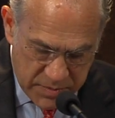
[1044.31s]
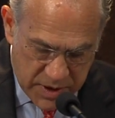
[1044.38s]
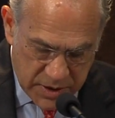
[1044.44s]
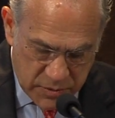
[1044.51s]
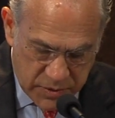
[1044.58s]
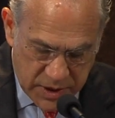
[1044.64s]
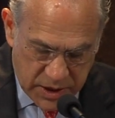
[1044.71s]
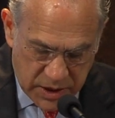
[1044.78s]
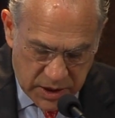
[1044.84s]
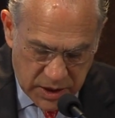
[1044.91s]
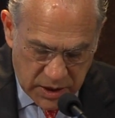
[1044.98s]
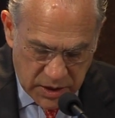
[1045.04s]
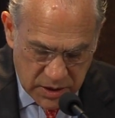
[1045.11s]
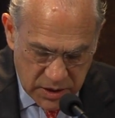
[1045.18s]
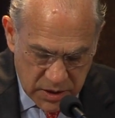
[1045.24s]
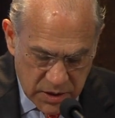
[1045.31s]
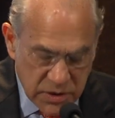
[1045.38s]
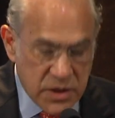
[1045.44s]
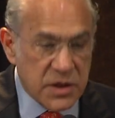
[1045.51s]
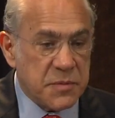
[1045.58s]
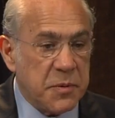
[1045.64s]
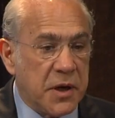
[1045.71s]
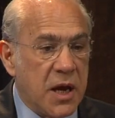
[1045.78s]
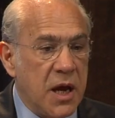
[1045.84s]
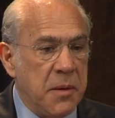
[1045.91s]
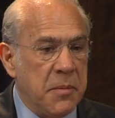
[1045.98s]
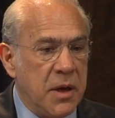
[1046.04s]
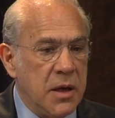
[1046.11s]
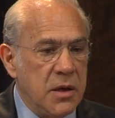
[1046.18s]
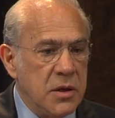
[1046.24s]
By the way, he just
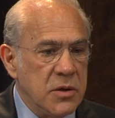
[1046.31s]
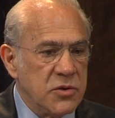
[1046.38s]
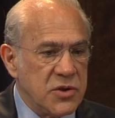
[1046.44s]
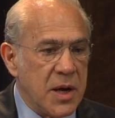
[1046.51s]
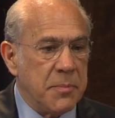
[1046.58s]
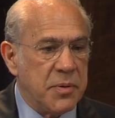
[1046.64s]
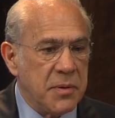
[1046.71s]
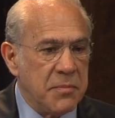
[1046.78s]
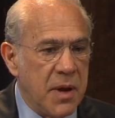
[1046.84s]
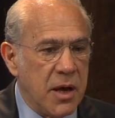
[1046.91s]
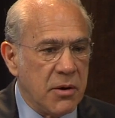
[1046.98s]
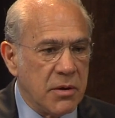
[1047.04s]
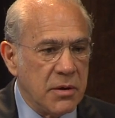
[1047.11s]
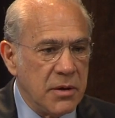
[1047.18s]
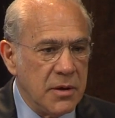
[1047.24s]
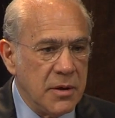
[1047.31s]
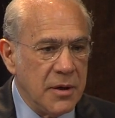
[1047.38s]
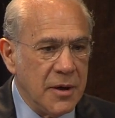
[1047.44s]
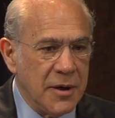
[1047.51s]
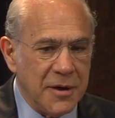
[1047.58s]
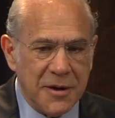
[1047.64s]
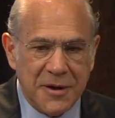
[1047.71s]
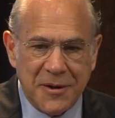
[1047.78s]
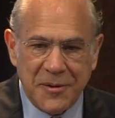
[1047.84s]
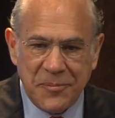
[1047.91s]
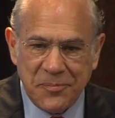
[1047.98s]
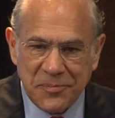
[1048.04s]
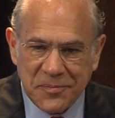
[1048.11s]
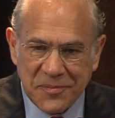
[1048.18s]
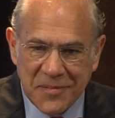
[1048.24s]
became a champion mayor
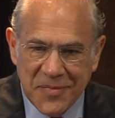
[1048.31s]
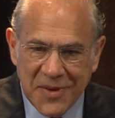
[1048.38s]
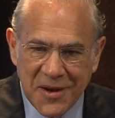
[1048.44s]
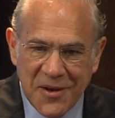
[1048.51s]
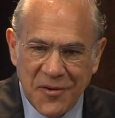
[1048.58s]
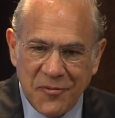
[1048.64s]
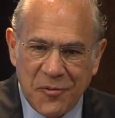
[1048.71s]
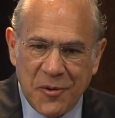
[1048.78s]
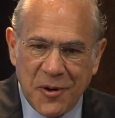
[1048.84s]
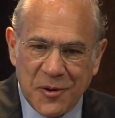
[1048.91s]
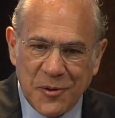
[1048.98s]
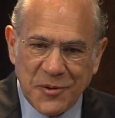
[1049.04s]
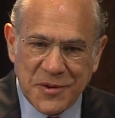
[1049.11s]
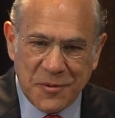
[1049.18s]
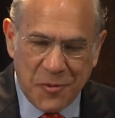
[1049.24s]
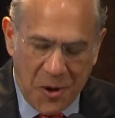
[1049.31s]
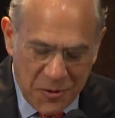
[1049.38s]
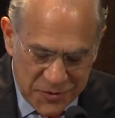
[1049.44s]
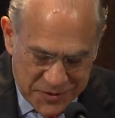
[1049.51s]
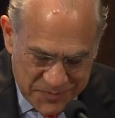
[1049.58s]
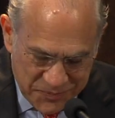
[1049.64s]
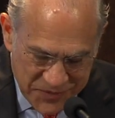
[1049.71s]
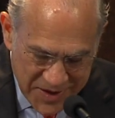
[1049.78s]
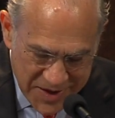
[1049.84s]
for inclusive growth.